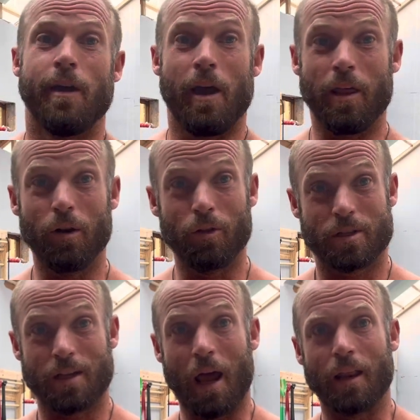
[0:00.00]
And then on the
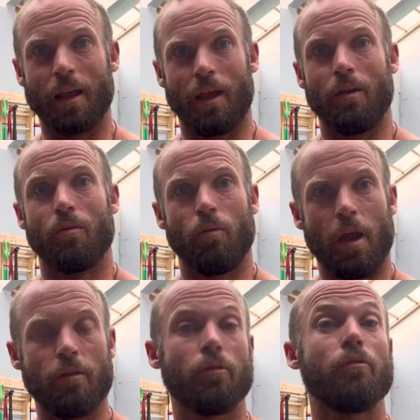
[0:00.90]
Saturday, we
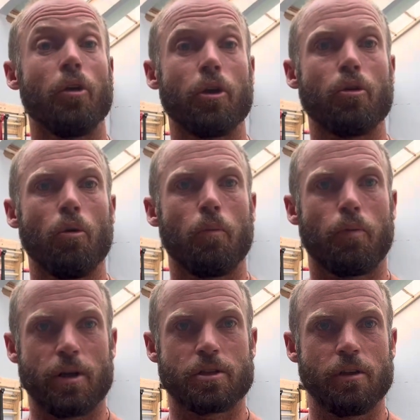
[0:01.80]
have a vertical
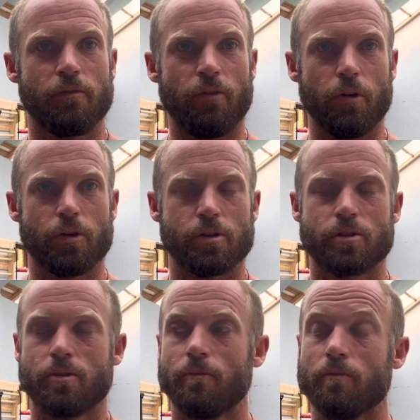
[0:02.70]
pressing
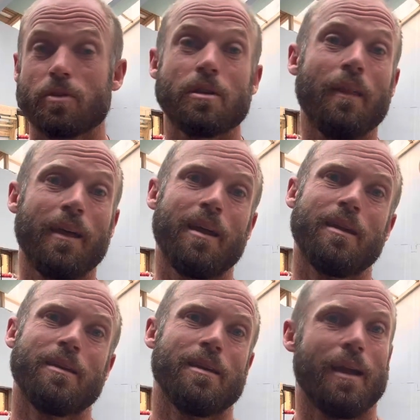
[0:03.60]
focus.
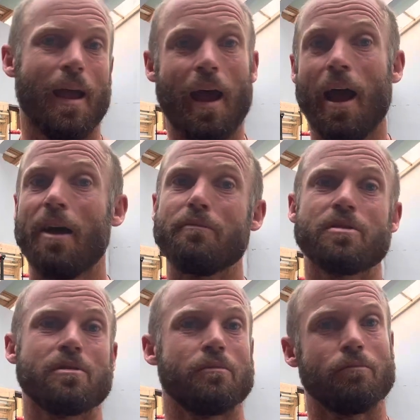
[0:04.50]
Sunday,
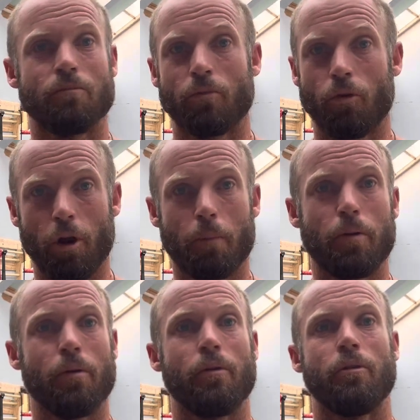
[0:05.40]
abs, grip,
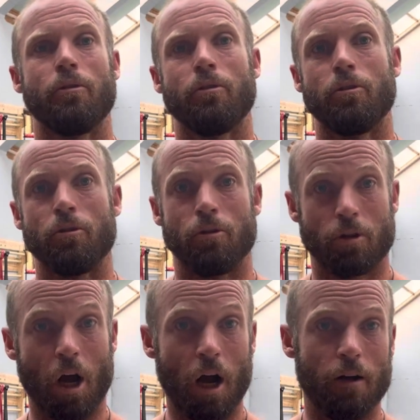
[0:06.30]

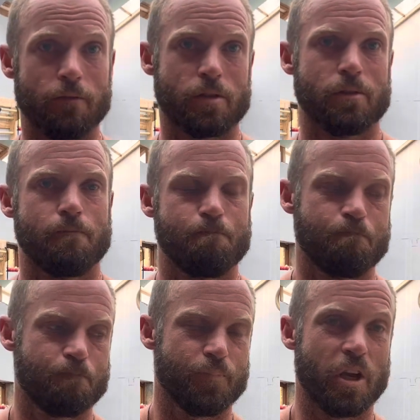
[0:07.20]
calves.
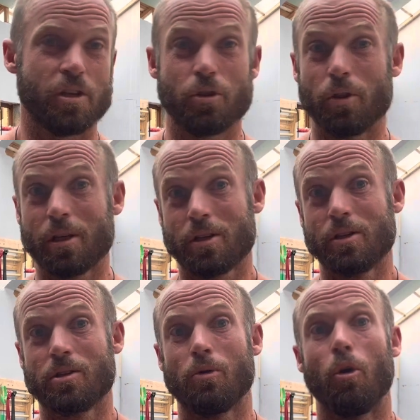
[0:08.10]
Okay, so this
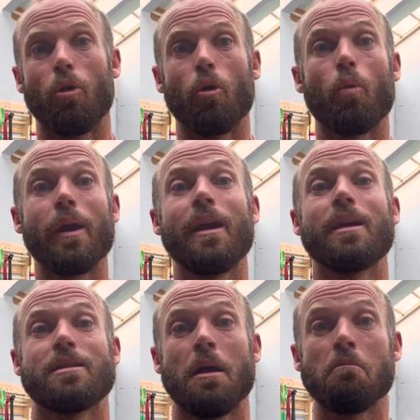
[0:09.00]
is the
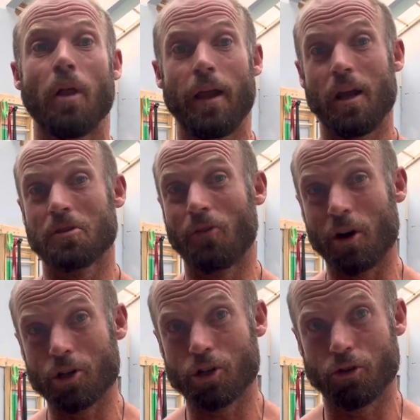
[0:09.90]
week template as far
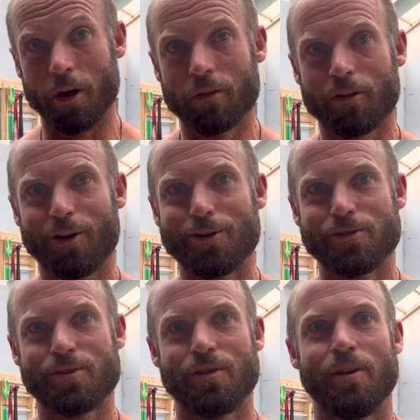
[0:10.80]
as strength
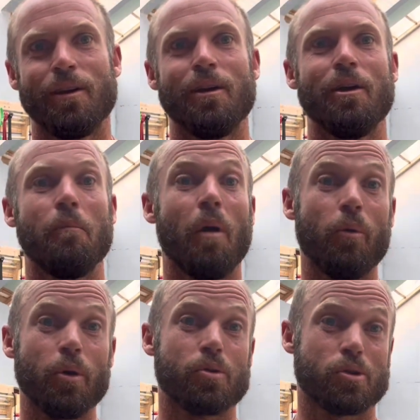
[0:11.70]
goes, but
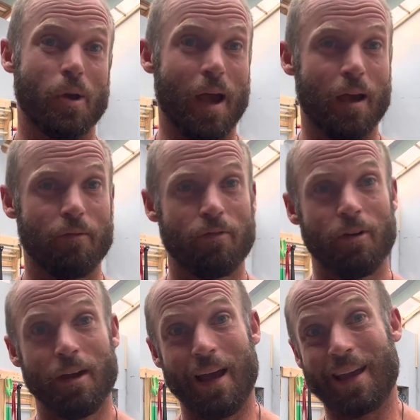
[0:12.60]
we also have
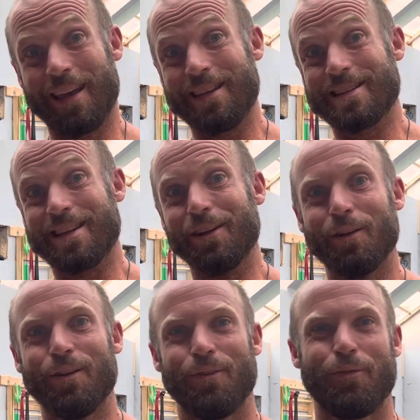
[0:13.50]
a key
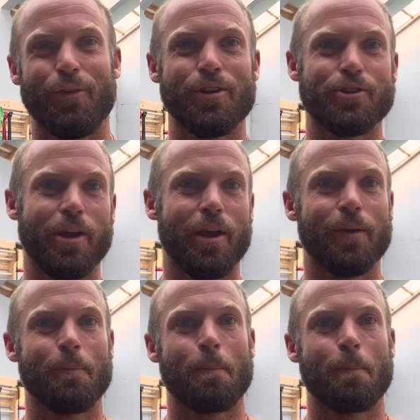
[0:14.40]
skill for each day.